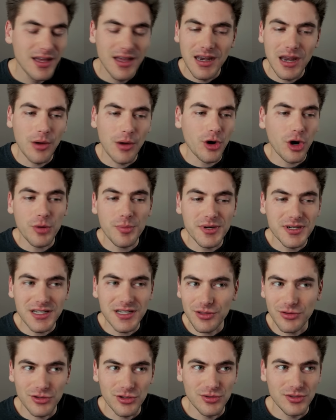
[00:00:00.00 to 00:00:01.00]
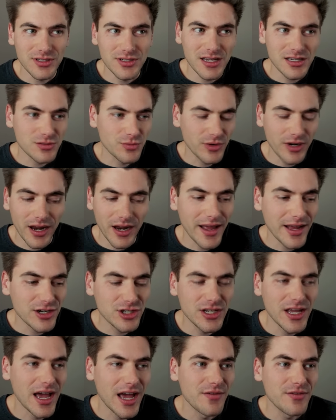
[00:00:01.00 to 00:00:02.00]
Now, in our particular use case, we're not
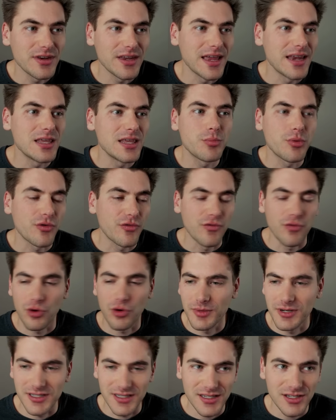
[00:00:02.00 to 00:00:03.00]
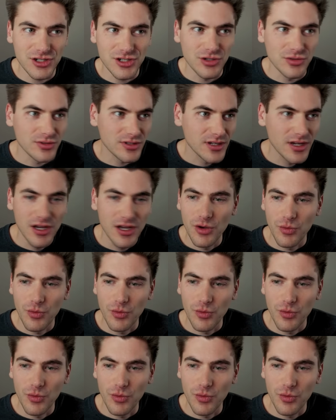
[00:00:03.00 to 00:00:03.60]
actually having any performance issues.